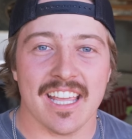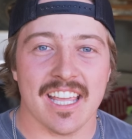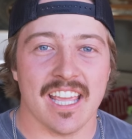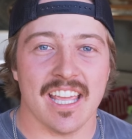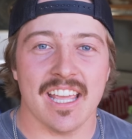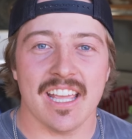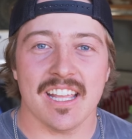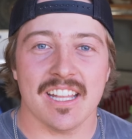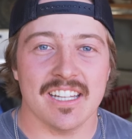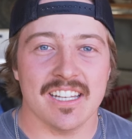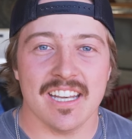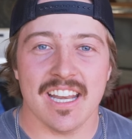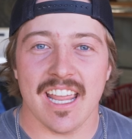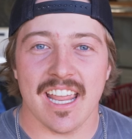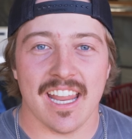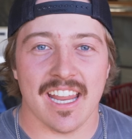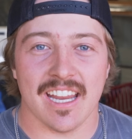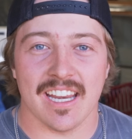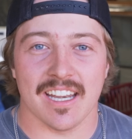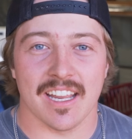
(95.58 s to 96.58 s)
he'd
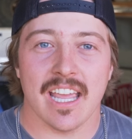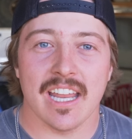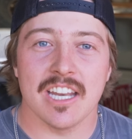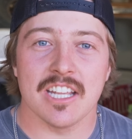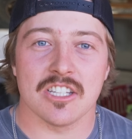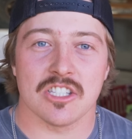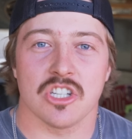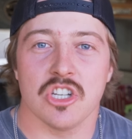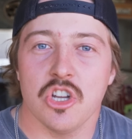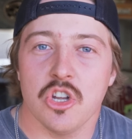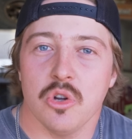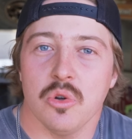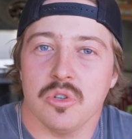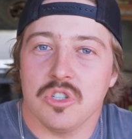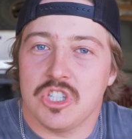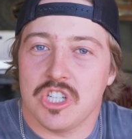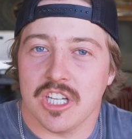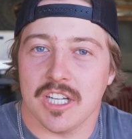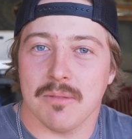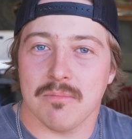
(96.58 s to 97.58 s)
need in his new
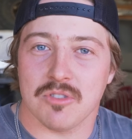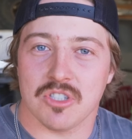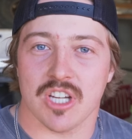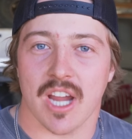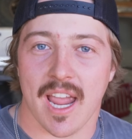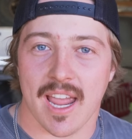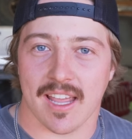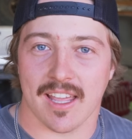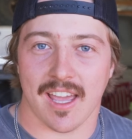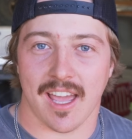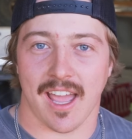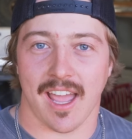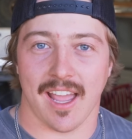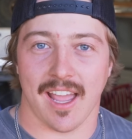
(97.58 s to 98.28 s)
Jeep JK.